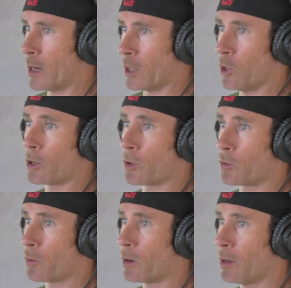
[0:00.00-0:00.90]
had a look at
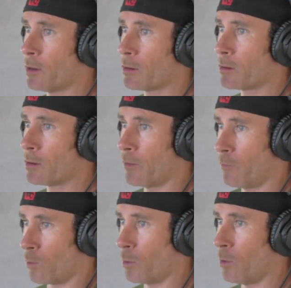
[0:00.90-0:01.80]
3 at
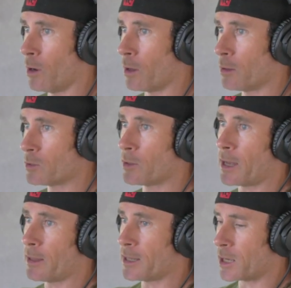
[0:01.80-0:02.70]
41. So
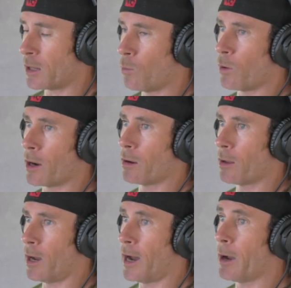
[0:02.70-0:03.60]
that's kind of where
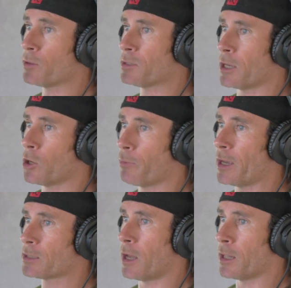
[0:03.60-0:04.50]
I would say your
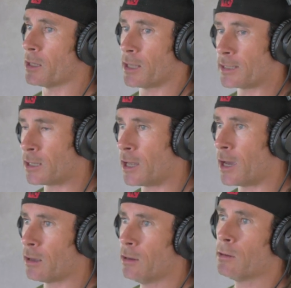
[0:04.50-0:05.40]
baseline is. Like
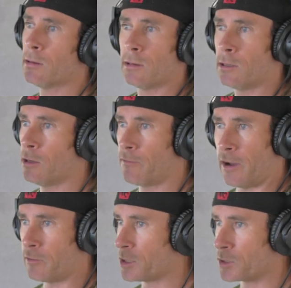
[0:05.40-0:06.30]
today, you're
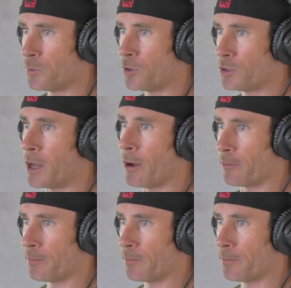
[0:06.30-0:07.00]
5 or 6 buoys down.